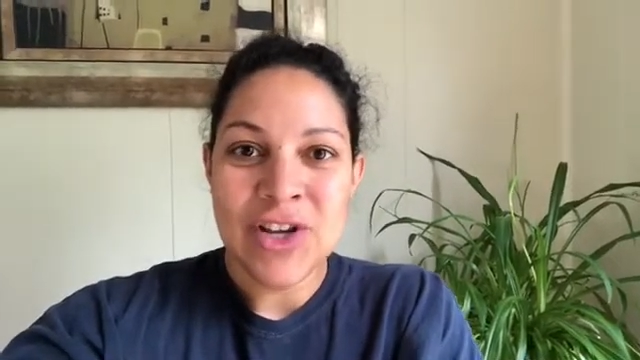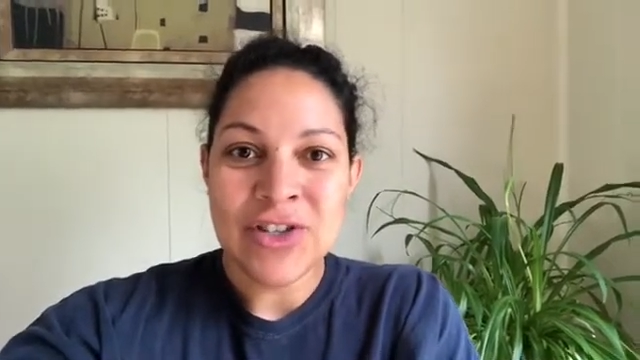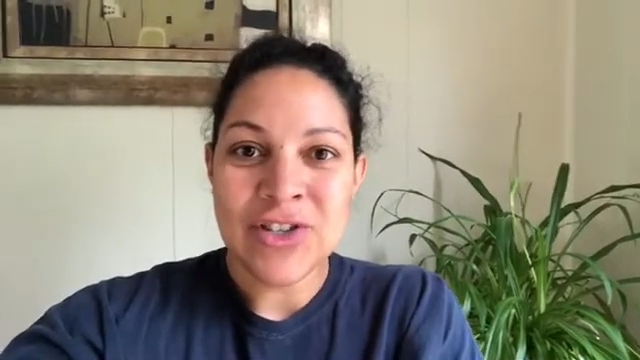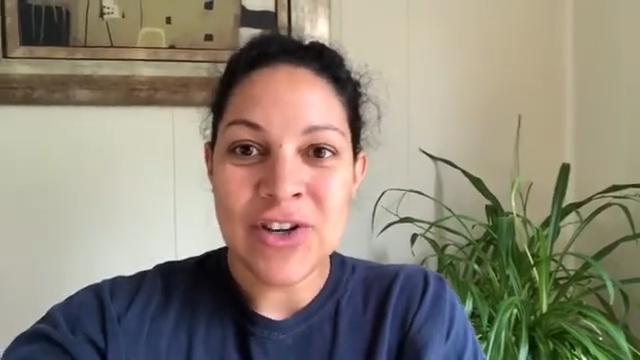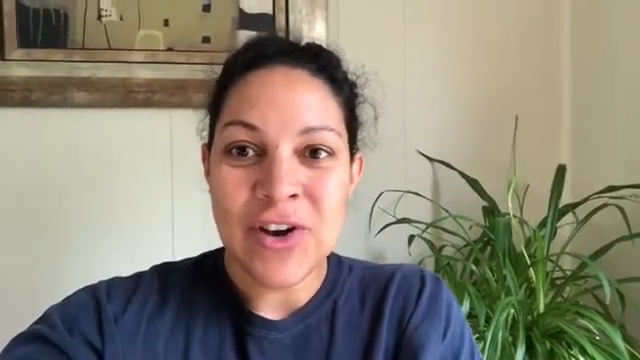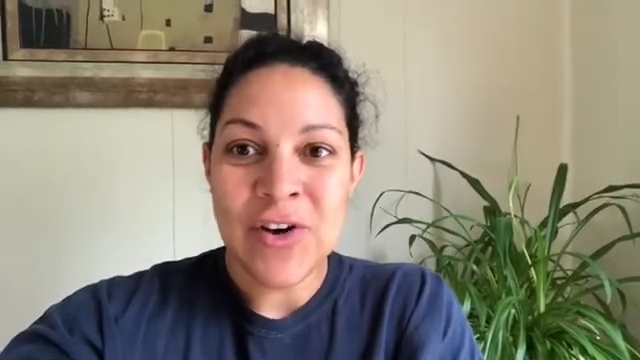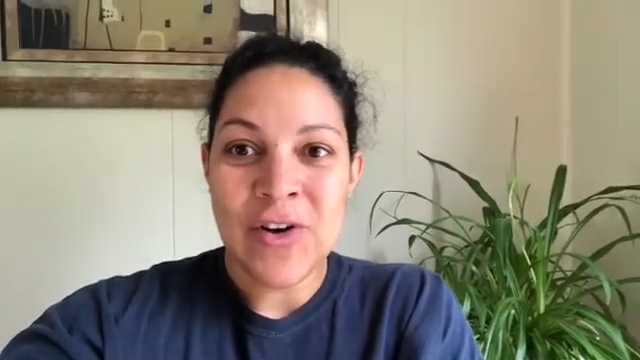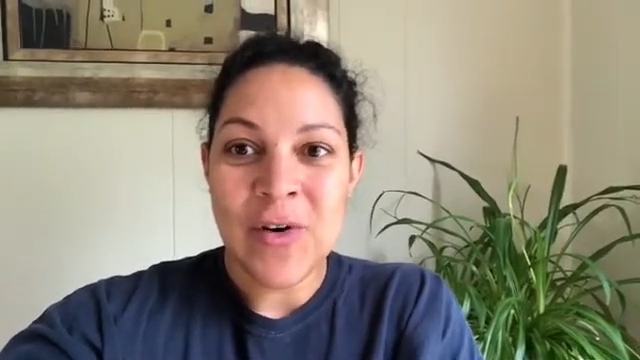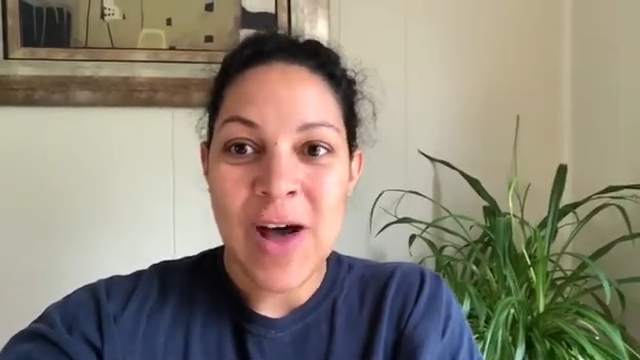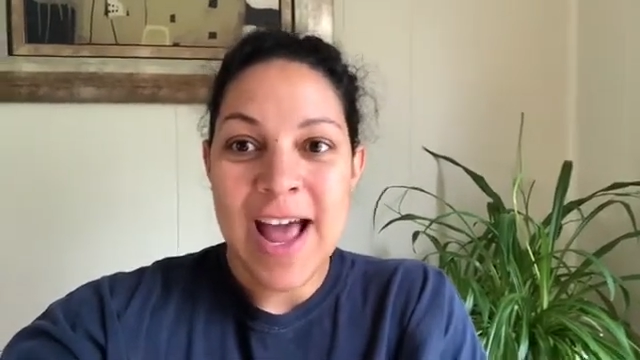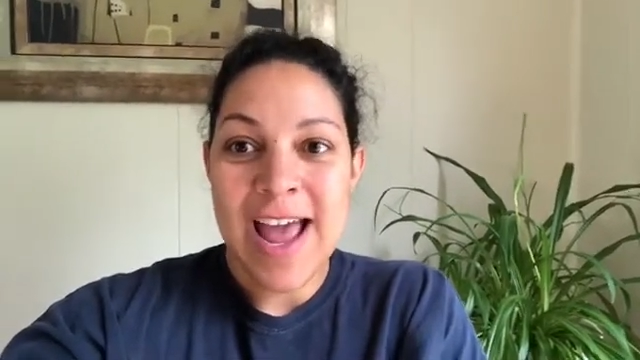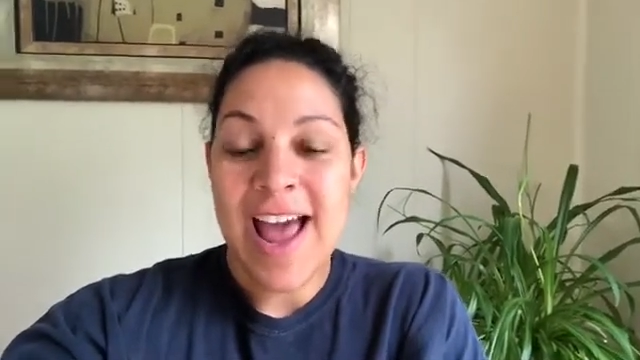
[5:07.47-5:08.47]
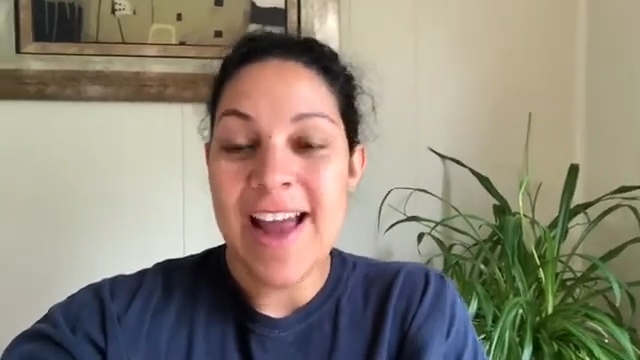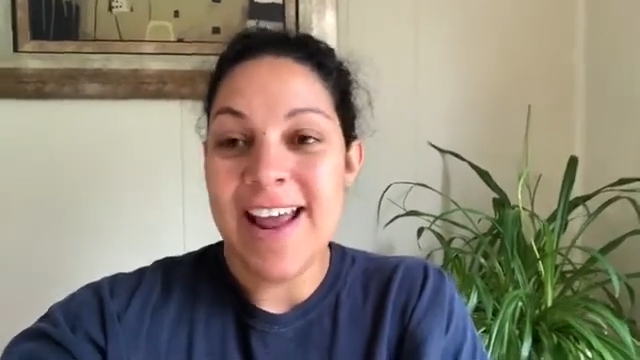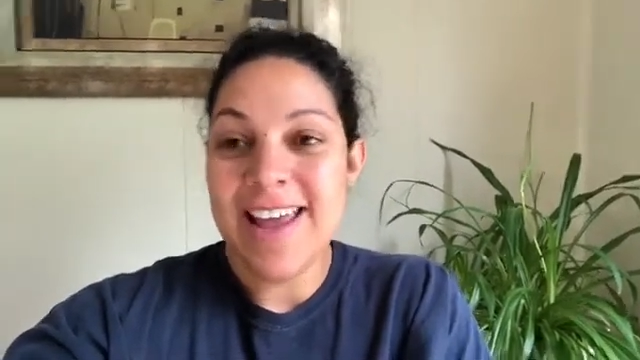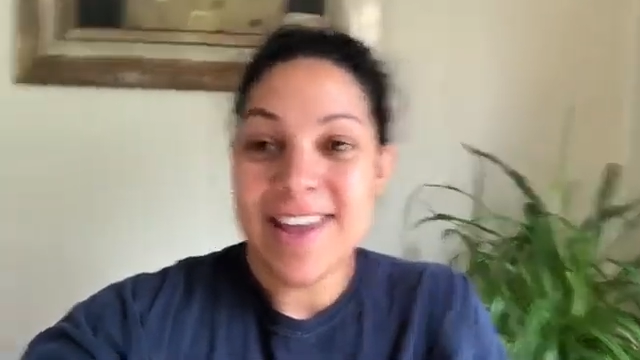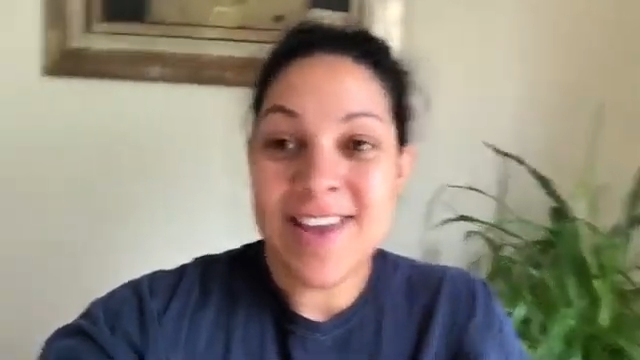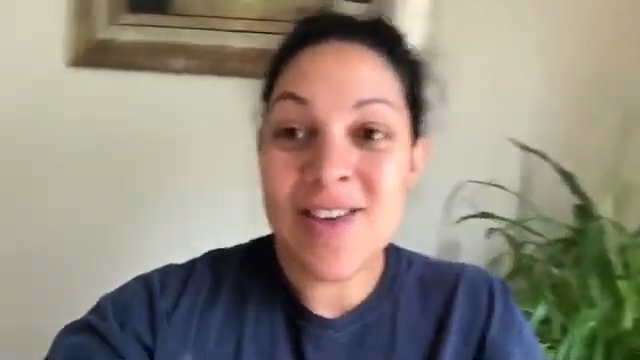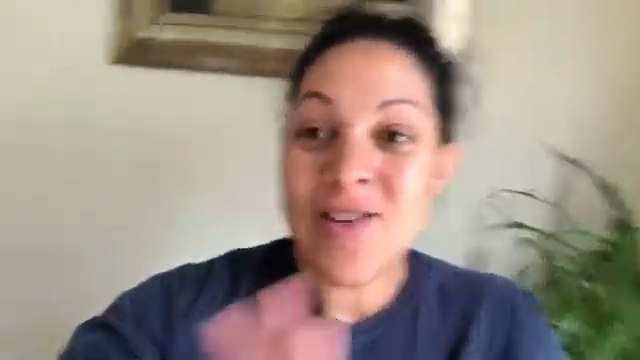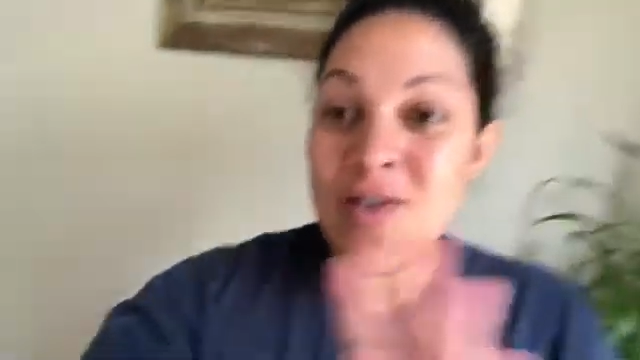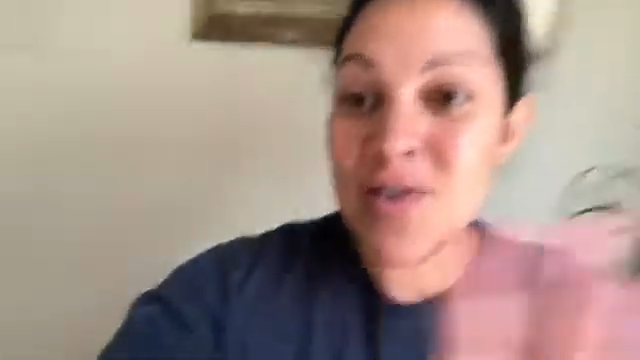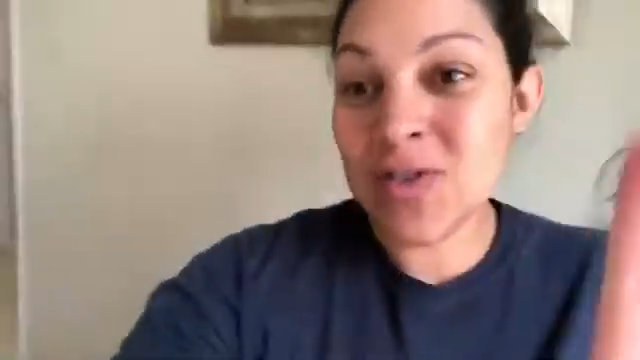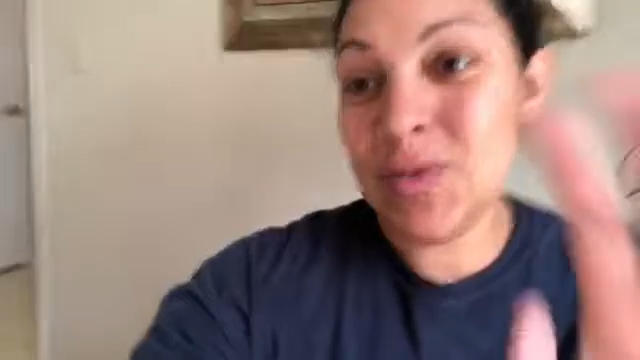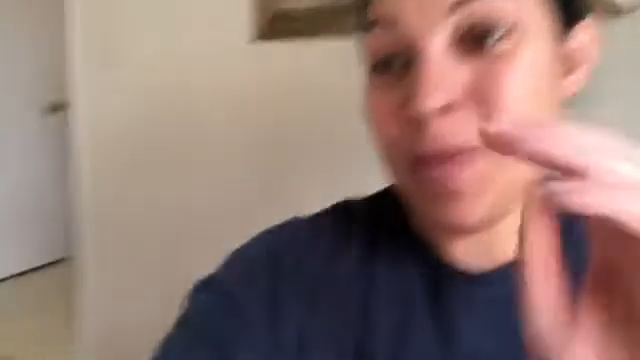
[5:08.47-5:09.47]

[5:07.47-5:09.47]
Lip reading: So I had a huge